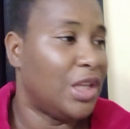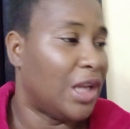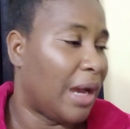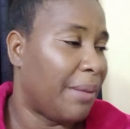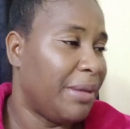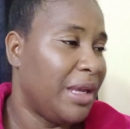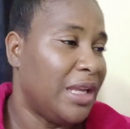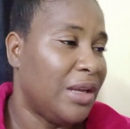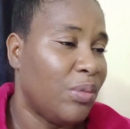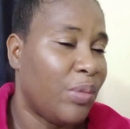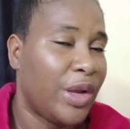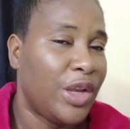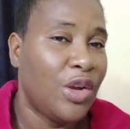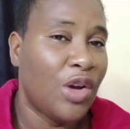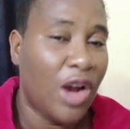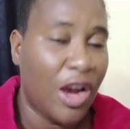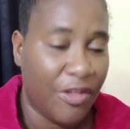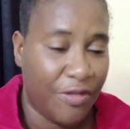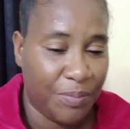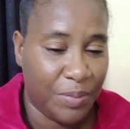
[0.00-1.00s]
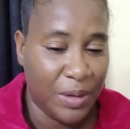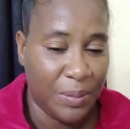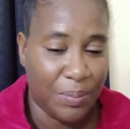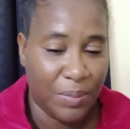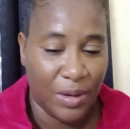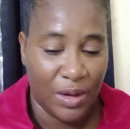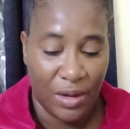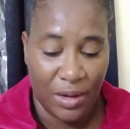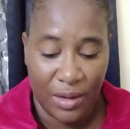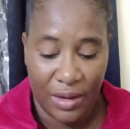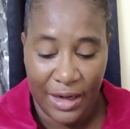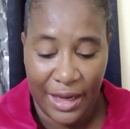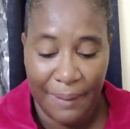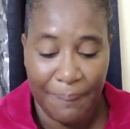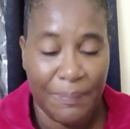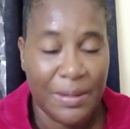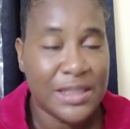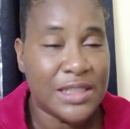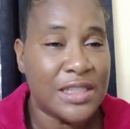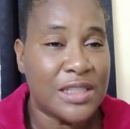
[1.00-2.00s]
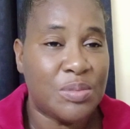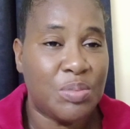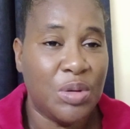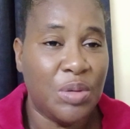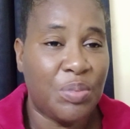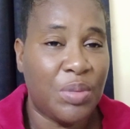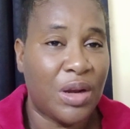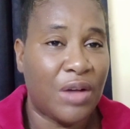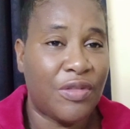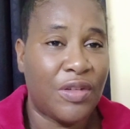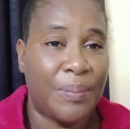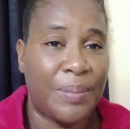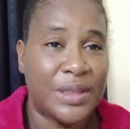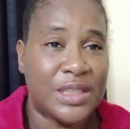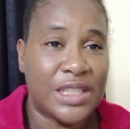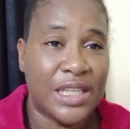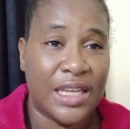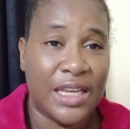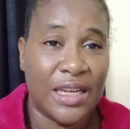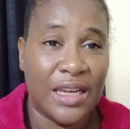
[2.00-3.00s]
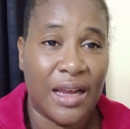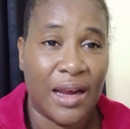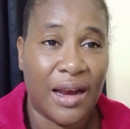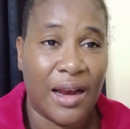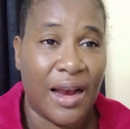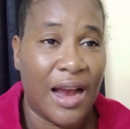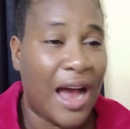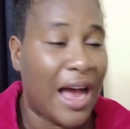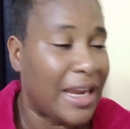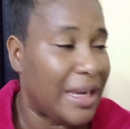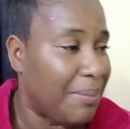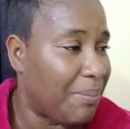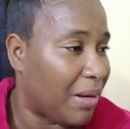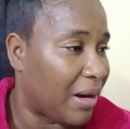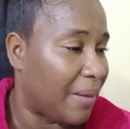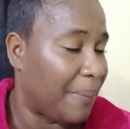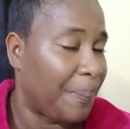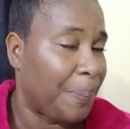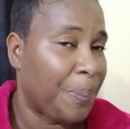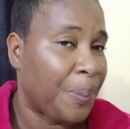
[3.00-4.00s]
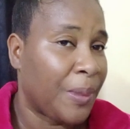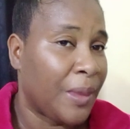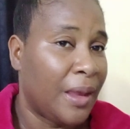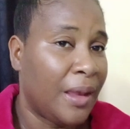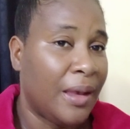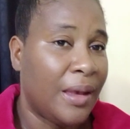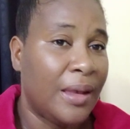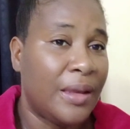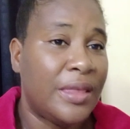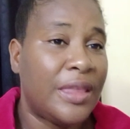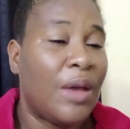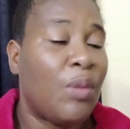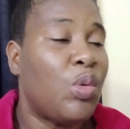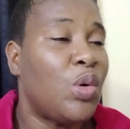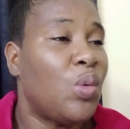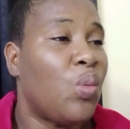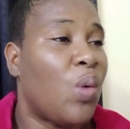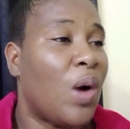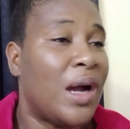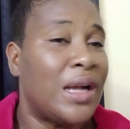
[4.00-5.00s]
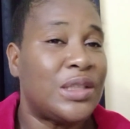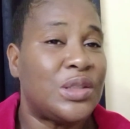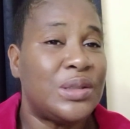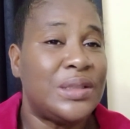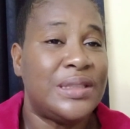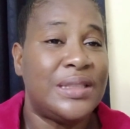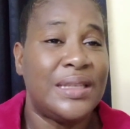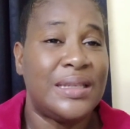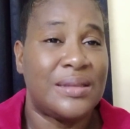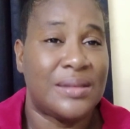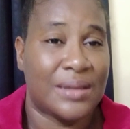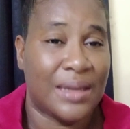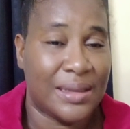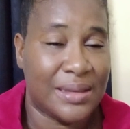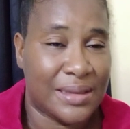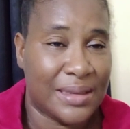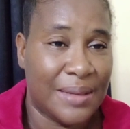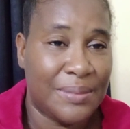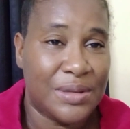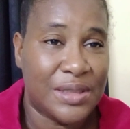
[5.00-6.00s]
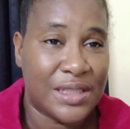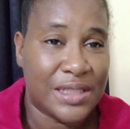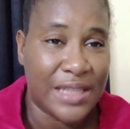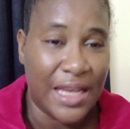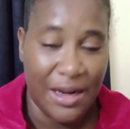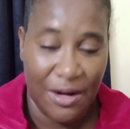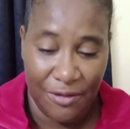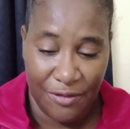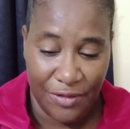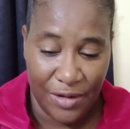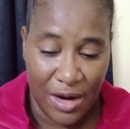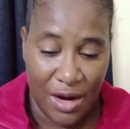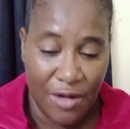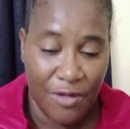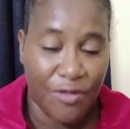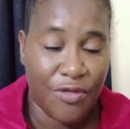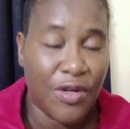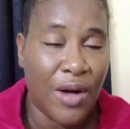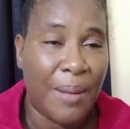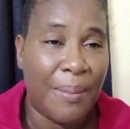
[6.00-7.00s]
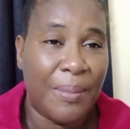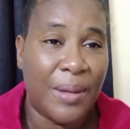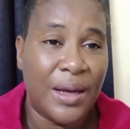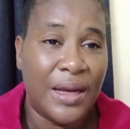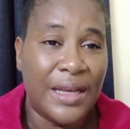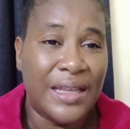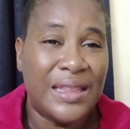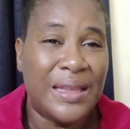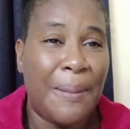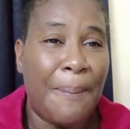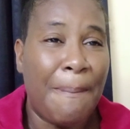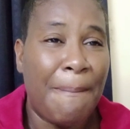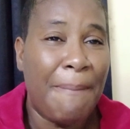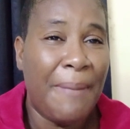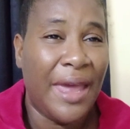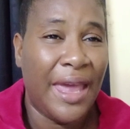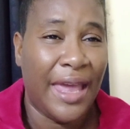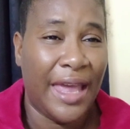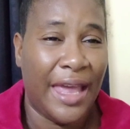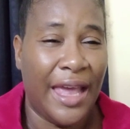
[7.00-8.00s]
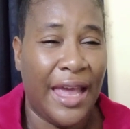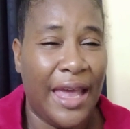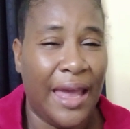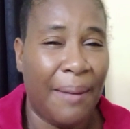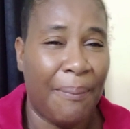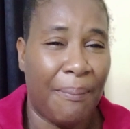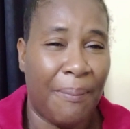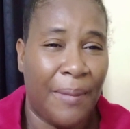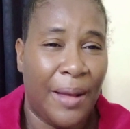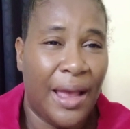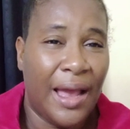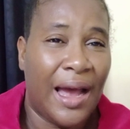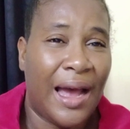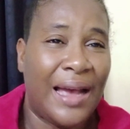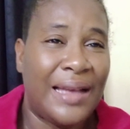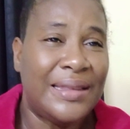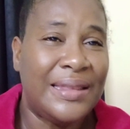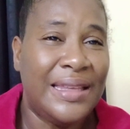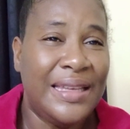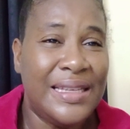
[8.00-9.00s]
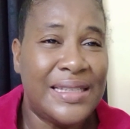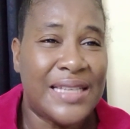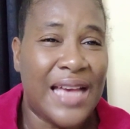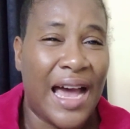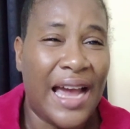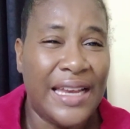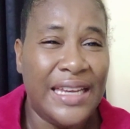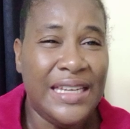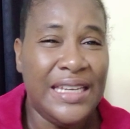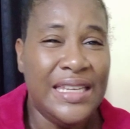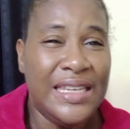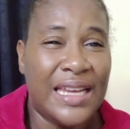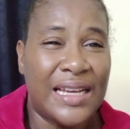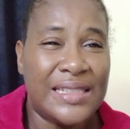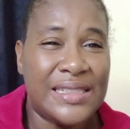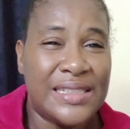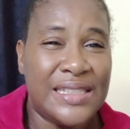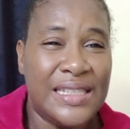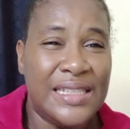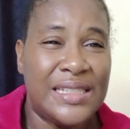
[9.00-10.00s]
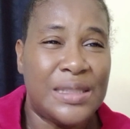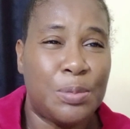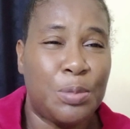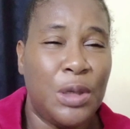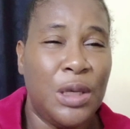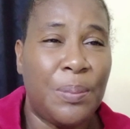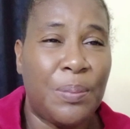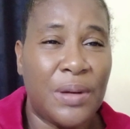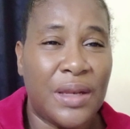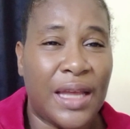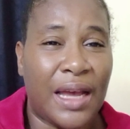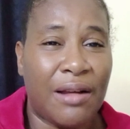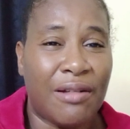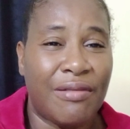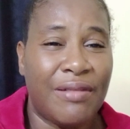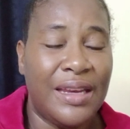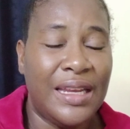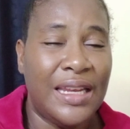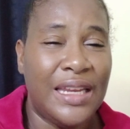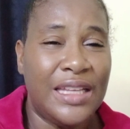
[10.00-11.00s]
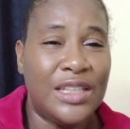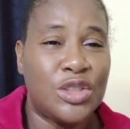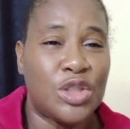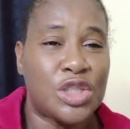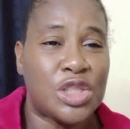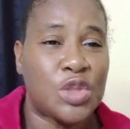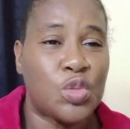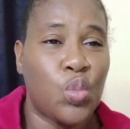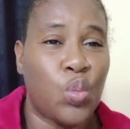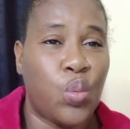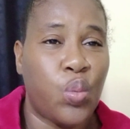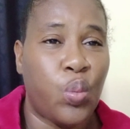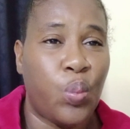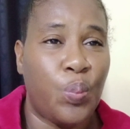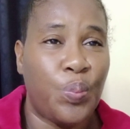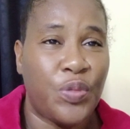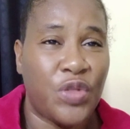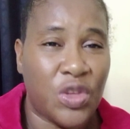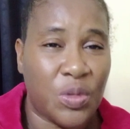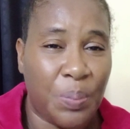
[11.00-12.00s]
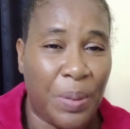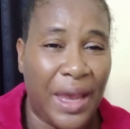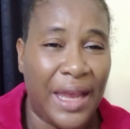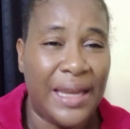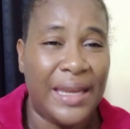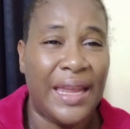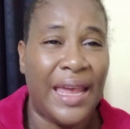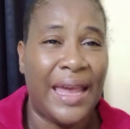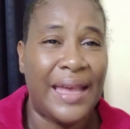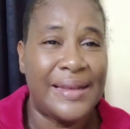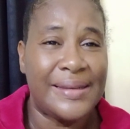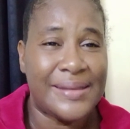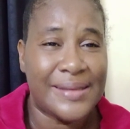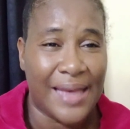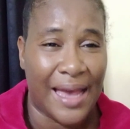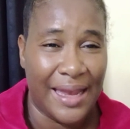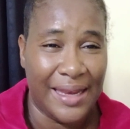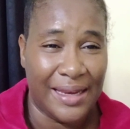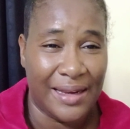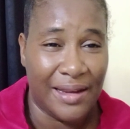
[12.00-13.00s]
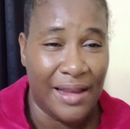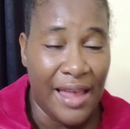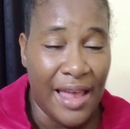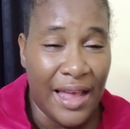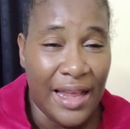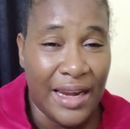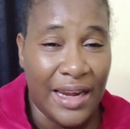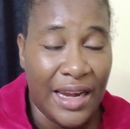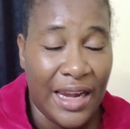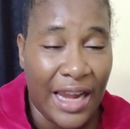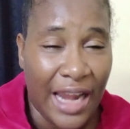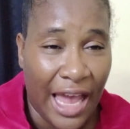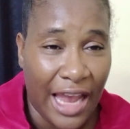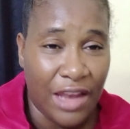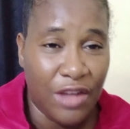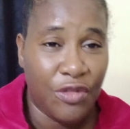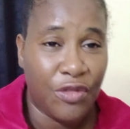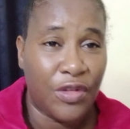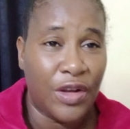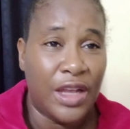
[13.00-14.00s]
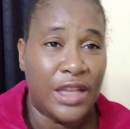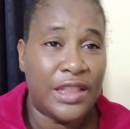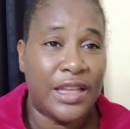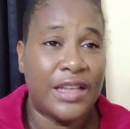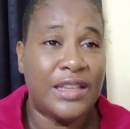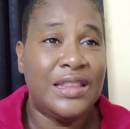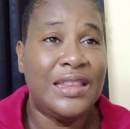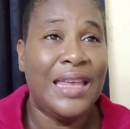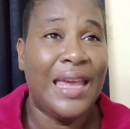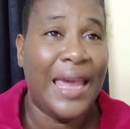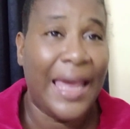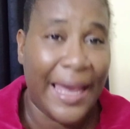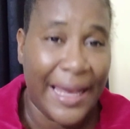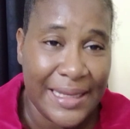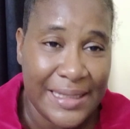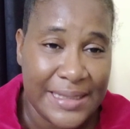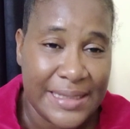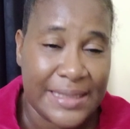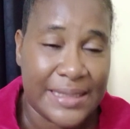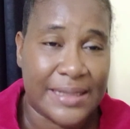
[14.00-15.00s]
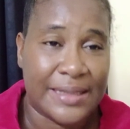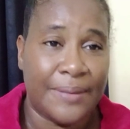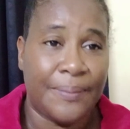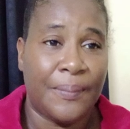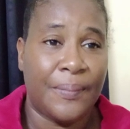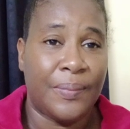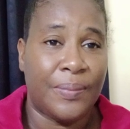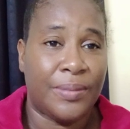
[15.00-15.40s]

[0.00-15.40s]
I mean, when you have people like business people of a particular caliber, they would want to distance themselves from the mayhem and these hyenas, these people that really just spend their entire life, their days,